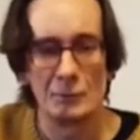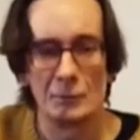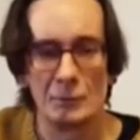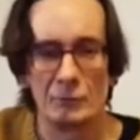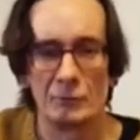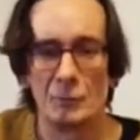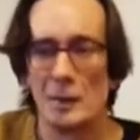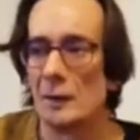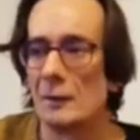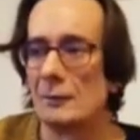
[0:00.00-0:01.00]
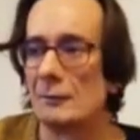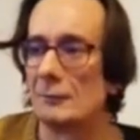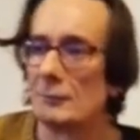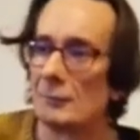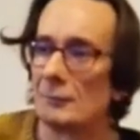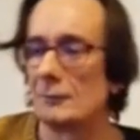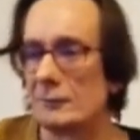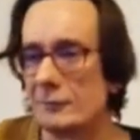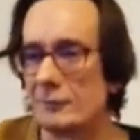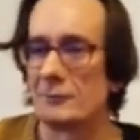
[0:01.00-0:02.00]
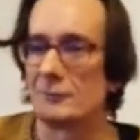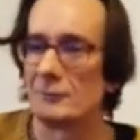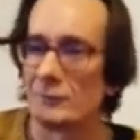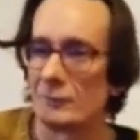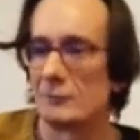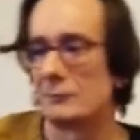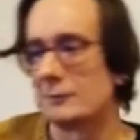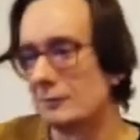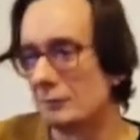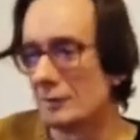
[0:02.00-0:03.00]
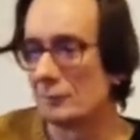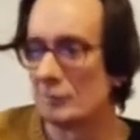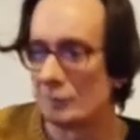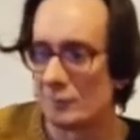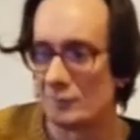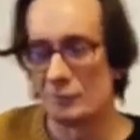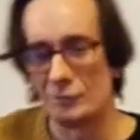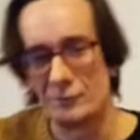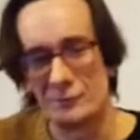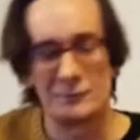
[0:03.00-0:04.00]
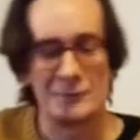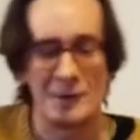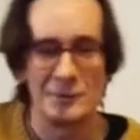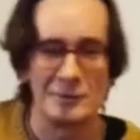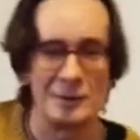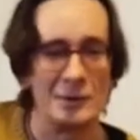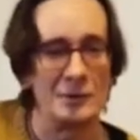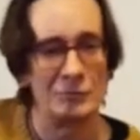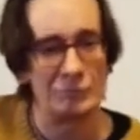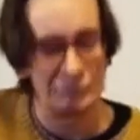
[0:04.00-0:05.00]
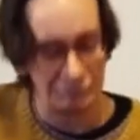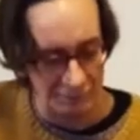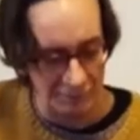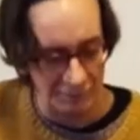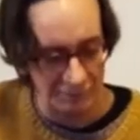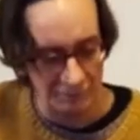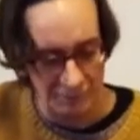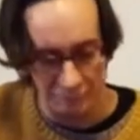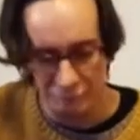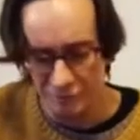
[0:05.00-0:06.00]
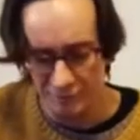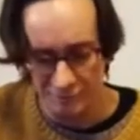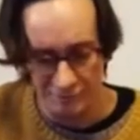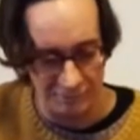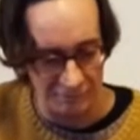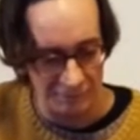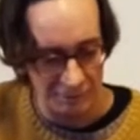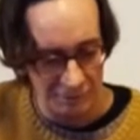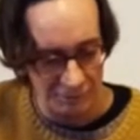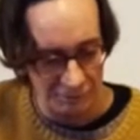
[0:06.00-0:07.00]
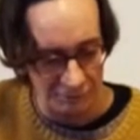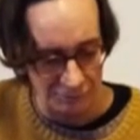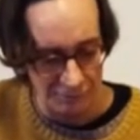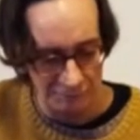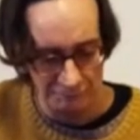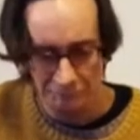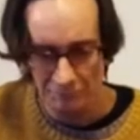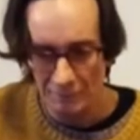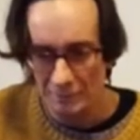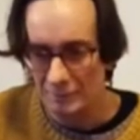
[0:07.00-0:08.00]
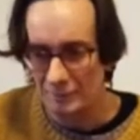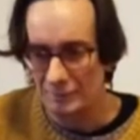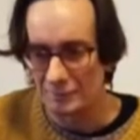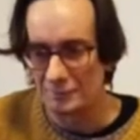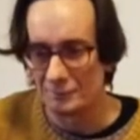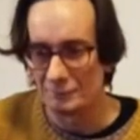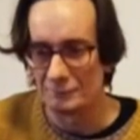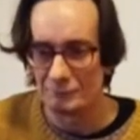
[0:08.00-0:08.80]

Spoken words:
You're swinging, that's just giving a bit of a different dancey kind of like emphasis to the rhythm. And